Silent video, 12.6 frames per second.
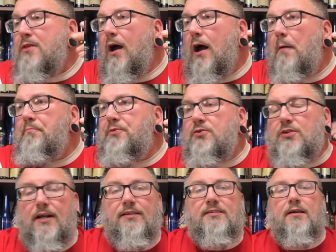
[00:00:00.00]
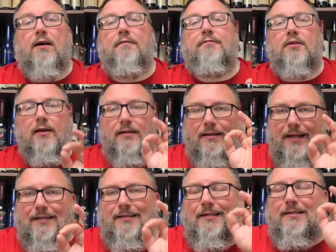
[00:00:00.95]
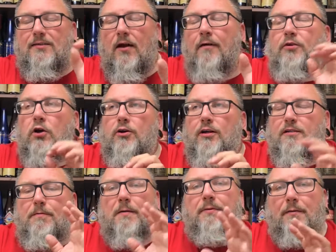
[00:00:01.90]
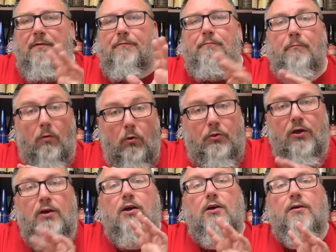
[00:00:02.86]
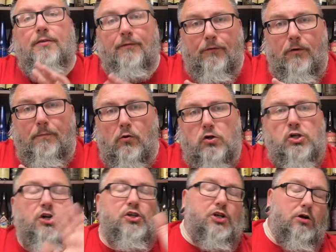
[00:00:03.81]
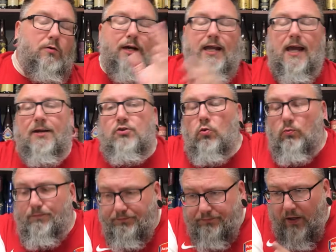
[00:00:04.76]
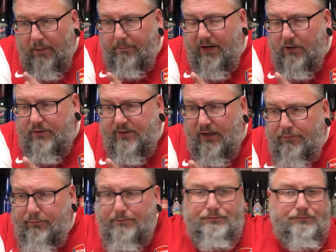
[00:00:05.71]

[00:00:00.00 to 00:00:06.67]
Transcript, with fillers: Um, there's a nice soft, like I said, soft tartness probably coming from both the fruit portion of the show and the actual beer itself